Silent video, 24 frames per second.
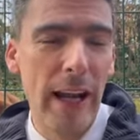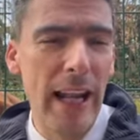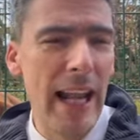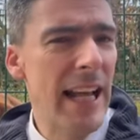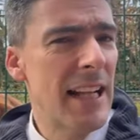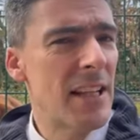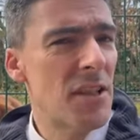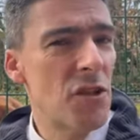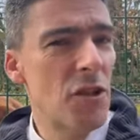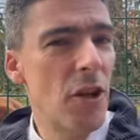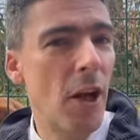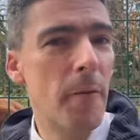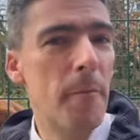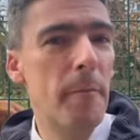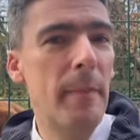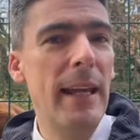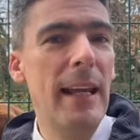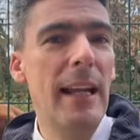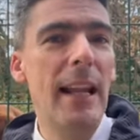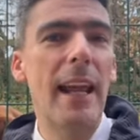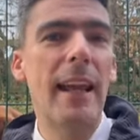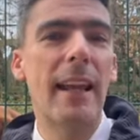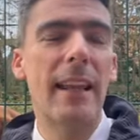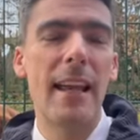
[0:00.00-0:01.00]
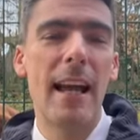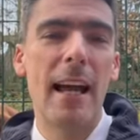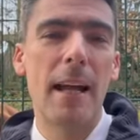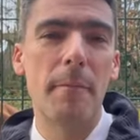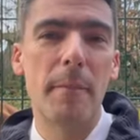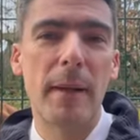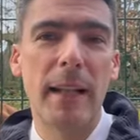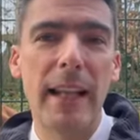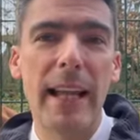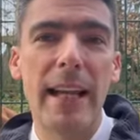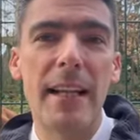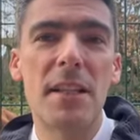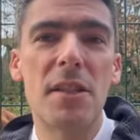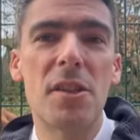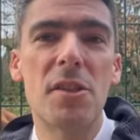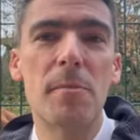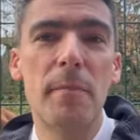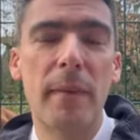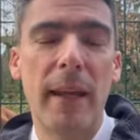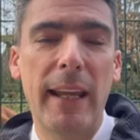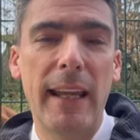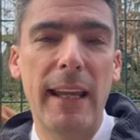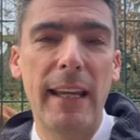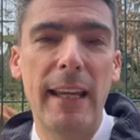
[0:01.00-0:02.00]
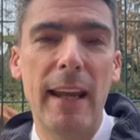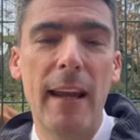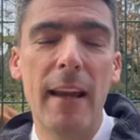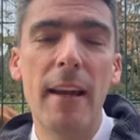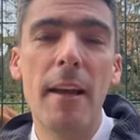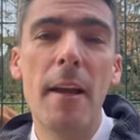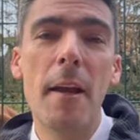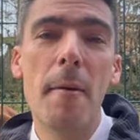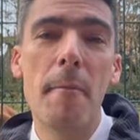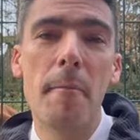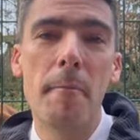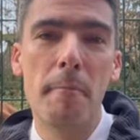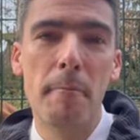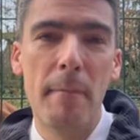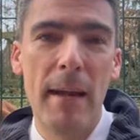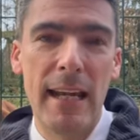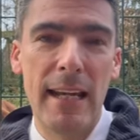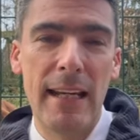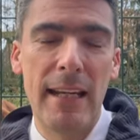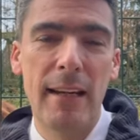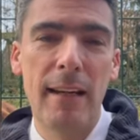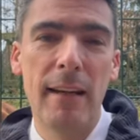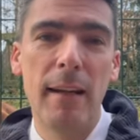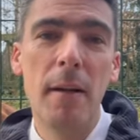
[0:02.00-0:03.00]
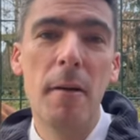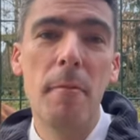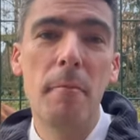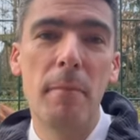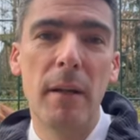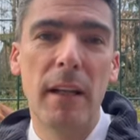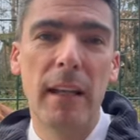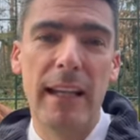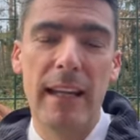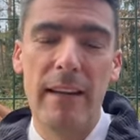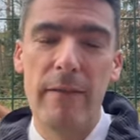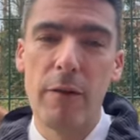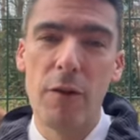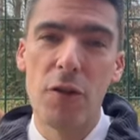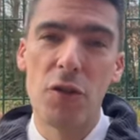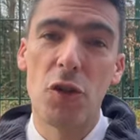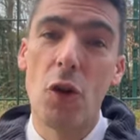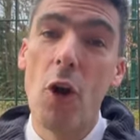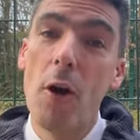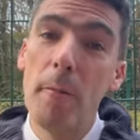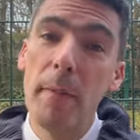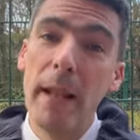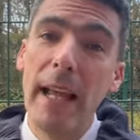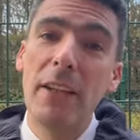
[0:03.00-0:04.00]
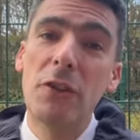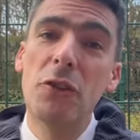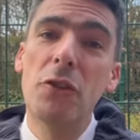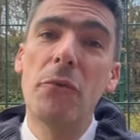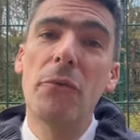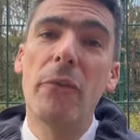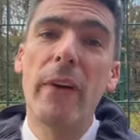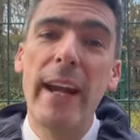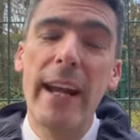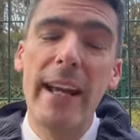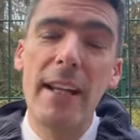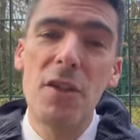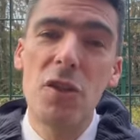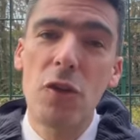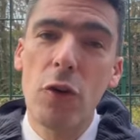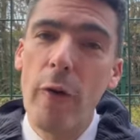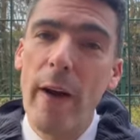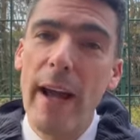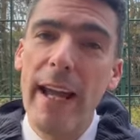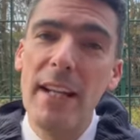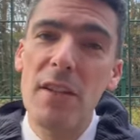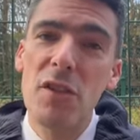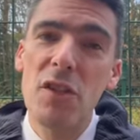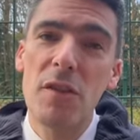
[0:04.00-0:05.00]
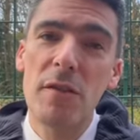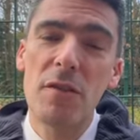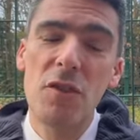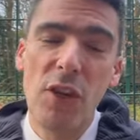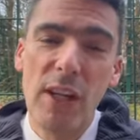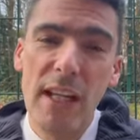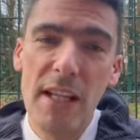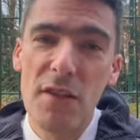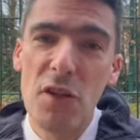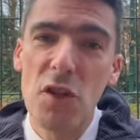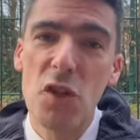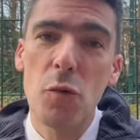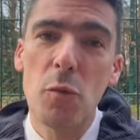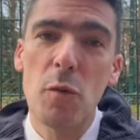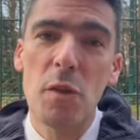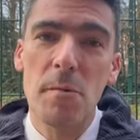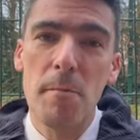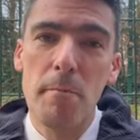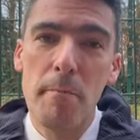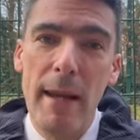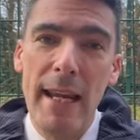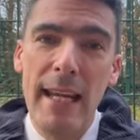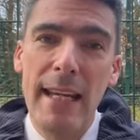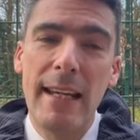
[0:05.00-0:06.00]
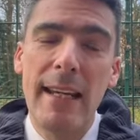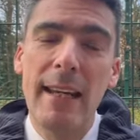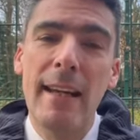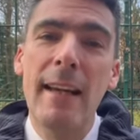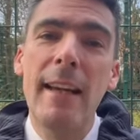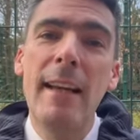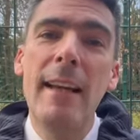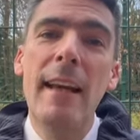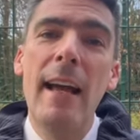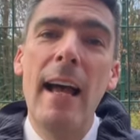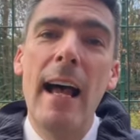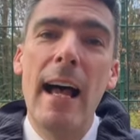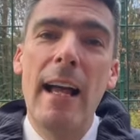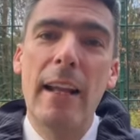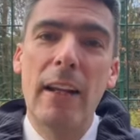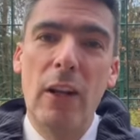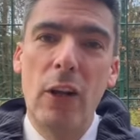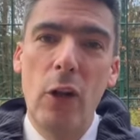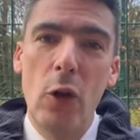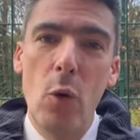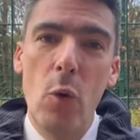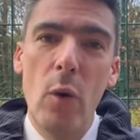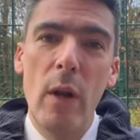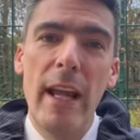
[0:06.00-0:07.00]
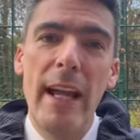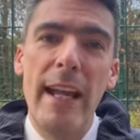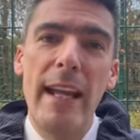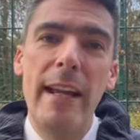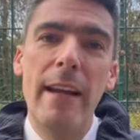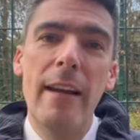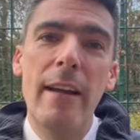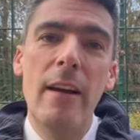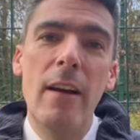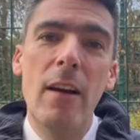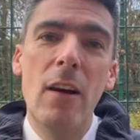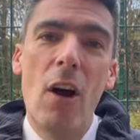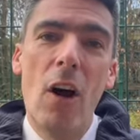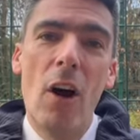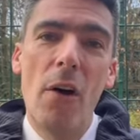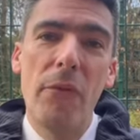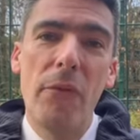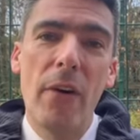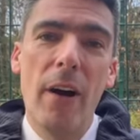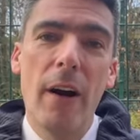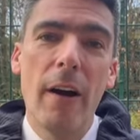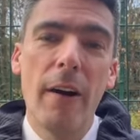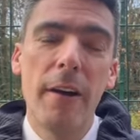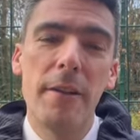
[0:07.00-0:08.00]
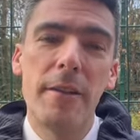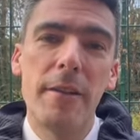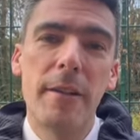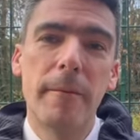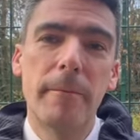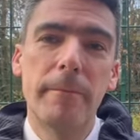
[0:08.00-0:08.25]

Let's not be like that, but let's be meek believers. God bless you, friends. Christ Jesus was meek and lowly of heart.